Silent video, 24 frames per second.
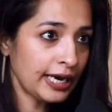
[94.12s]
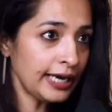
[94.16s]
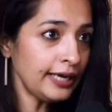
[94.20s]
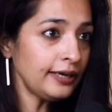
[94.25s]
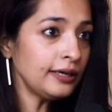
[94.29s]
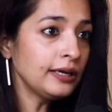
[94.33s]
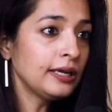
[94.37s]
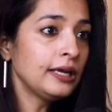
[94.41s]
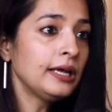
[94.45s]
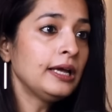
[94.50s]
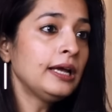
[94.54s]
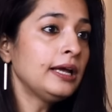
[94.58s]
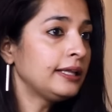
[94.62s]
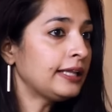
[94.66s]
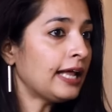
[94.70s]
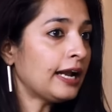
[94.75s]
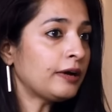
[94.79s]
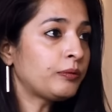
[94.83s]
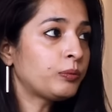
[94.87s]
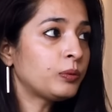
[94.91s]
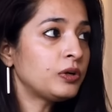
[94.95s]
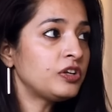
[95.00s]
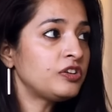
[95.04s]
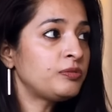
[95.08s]
right
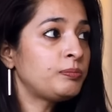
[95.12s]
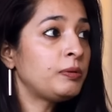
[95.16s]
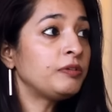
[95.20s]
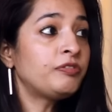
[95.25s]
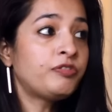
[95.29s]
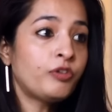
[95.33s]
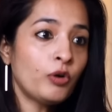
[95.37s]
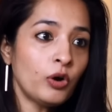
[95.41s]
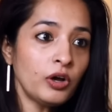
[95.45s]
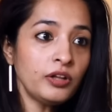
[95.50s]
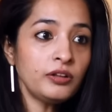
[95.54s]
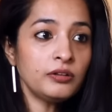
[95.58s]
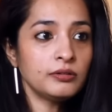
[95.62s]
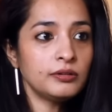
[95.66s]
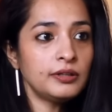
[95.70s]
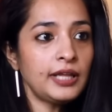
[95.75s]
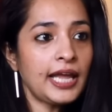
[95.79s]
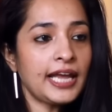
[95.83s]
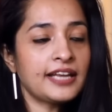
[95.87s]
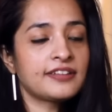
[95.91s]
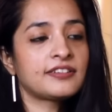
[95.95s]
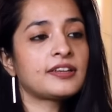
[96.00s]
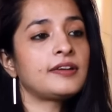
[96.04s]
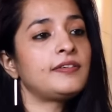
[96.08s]
that was before
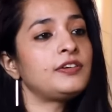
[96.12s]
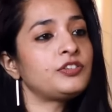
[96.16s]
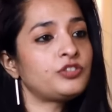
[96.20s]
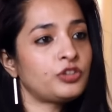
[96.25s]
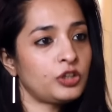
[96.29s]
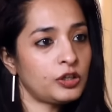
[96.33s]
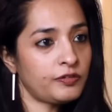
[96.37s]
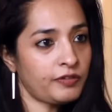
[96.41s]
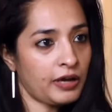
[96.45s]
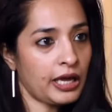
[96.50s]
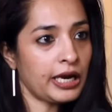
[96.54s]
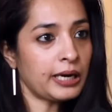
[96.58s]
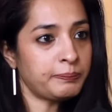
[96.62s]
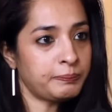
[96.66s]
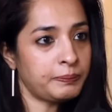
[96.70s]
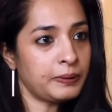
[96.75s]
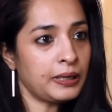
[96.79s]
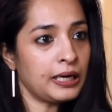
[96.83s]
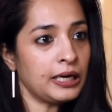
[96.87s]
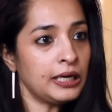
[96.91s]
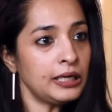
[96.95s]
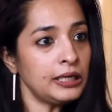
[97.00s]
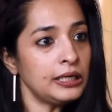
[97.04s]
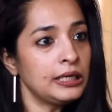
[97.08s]
the excavation of
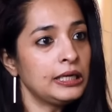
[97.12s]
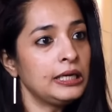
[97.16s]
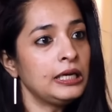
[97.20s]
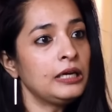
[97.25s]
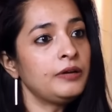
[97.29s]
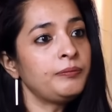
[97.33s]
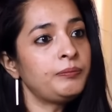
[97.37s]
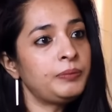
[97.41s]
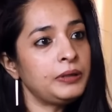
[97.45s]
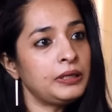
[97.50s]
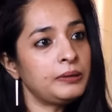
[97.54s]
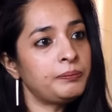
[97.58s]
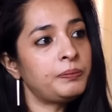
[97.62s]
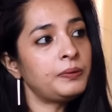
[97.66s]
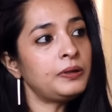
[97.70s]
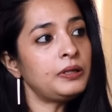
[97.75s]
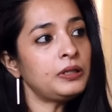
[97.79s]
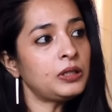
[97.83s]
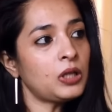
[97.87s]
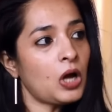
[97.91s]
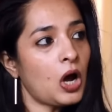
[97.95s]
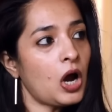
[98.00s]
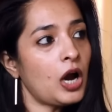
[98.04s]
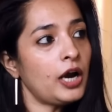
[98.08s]
harappa
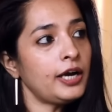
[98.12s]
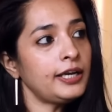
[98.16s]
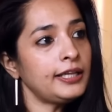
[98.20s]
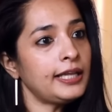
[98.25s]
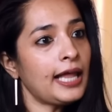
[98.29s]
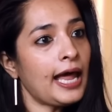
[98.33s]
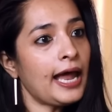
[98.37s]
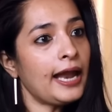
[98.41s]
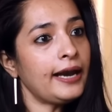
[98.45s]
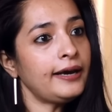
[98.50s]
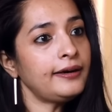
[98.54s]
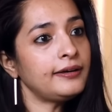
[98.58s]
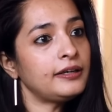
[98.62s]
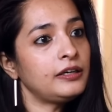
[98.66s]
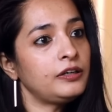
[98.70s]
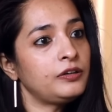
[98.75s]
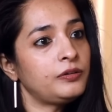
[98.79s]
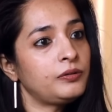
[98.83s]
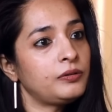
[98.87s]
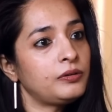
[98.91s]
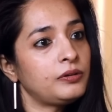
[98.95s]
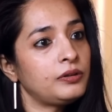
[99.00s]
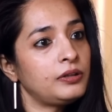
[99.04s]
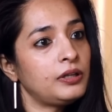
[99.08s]
people thought that
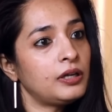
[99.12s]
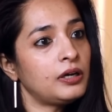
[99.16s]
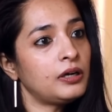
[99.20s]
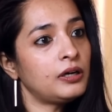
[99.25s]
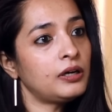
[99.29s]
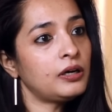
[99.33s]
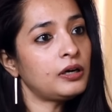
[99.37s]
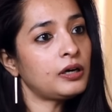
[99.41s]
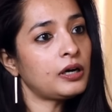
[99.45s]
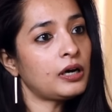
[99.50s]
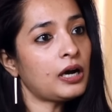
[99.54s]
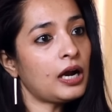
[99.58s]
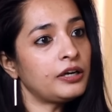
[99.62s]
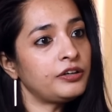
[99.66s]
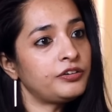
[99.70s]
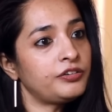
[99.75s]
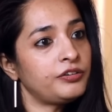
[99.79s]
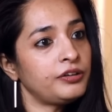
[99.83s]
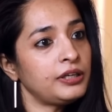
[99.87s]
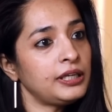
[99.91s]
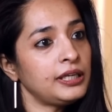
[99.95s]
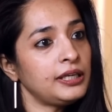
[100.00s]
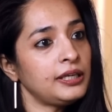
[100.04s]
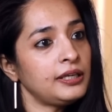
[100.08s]
it, the
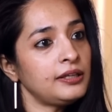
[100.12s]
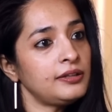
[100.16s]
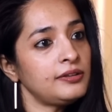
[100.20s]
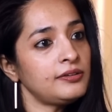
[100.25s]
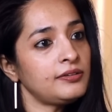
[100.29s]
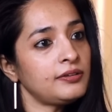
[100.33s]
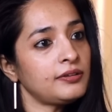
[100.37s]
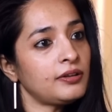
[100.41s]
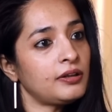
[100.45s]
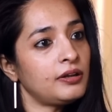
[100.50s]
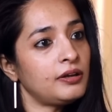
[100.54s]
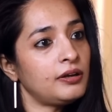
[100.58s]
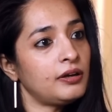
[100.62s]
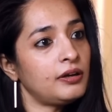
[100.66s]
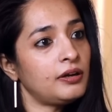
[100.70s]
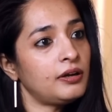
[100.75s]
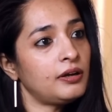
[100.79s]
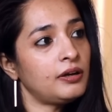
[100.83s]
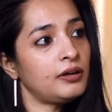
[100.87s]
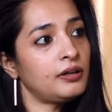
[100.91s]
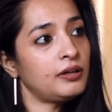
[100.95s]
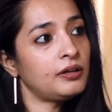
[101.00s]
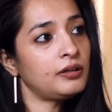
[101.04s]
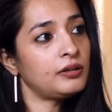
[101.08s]
country's
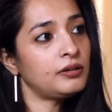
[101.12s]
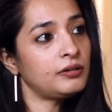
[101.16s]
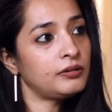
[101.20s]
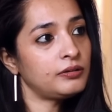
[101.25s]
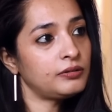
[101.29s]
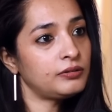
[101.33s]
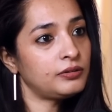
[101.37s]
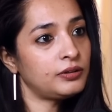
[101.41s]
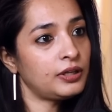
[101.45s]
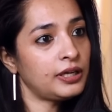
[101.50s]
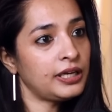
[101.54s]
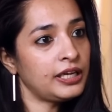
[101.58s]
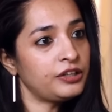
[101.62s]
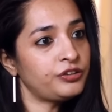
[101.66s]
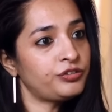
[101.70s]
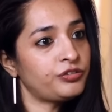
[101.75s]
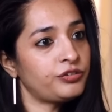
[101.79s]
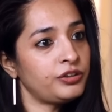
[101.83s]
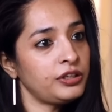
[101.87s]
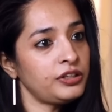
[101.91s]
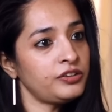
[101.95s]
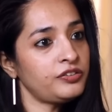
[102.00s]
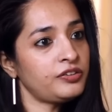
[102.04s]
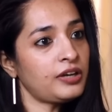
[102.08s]
uh, the
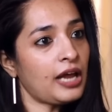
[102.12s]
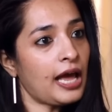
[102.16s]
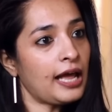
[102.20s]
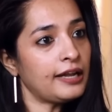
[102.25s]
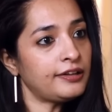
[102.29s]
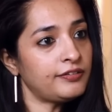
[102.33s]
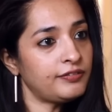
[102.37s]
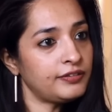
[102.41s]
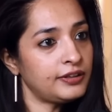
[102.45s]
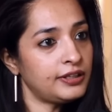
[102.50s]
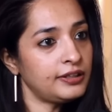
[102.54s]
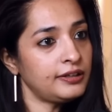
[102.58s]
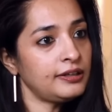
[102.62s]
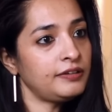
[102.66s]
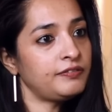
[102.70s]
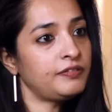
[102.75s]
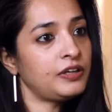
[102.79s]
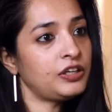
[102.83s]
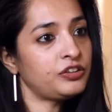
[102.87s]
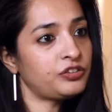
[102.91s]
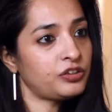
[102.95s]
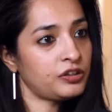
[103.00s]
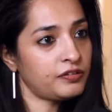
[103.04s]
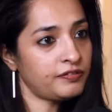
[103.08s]
history starts with the
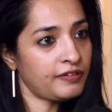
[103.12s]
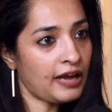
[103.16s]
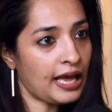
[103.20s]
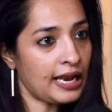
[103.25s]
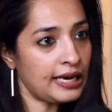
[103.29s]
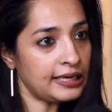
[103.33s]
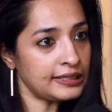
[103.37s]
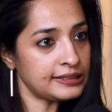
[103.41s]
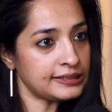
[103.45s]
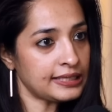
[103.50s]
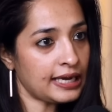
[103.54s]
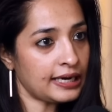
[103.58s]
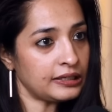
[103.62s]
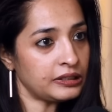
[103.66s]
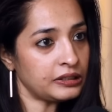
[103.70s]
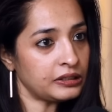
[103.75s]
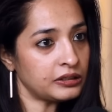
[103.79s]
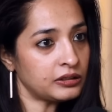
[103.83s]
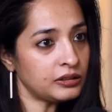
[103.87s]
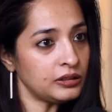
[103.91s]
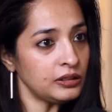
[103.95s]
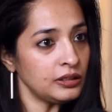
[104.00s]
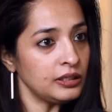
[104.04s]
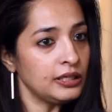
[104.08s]
invasion of
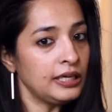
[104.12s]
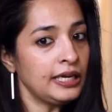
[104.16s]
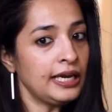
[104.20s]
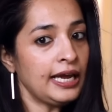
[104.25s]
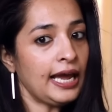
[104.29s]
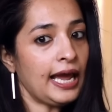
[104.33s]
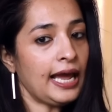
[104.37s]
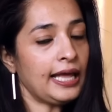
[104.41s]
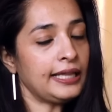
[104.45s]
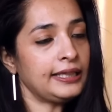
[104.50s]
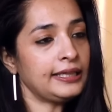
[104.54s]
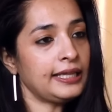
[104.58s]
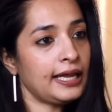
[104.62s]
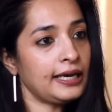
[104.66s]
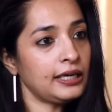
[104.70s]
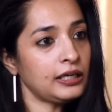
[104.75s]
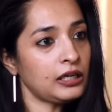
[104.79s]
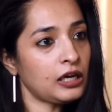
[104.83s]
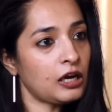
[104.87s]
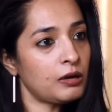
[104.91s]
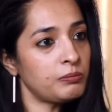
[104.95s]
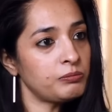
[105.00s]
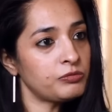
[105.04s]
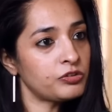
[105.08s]
Alexander, and
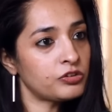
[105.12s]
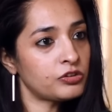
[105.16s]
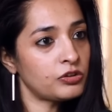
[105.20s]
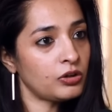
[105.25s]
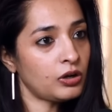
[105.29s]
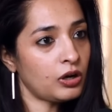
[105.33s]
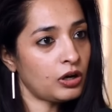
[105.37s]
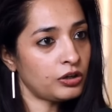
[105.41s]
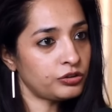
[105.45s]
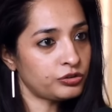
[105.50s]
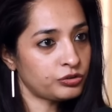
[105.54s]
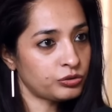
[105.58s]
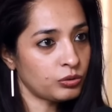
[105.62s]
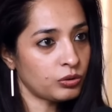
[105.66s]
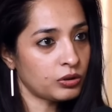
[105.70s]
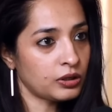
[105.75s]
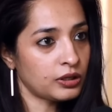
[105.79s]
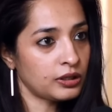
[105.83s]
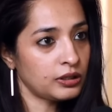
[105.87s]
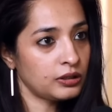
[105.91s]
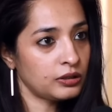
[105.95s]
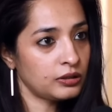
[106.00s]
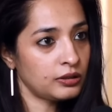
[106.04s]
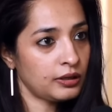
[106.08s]
then comes the
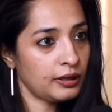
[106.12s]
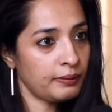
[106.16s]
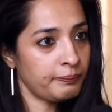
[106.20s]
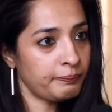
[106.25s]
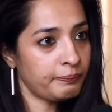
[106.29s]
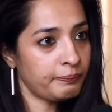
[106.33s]
Ashokan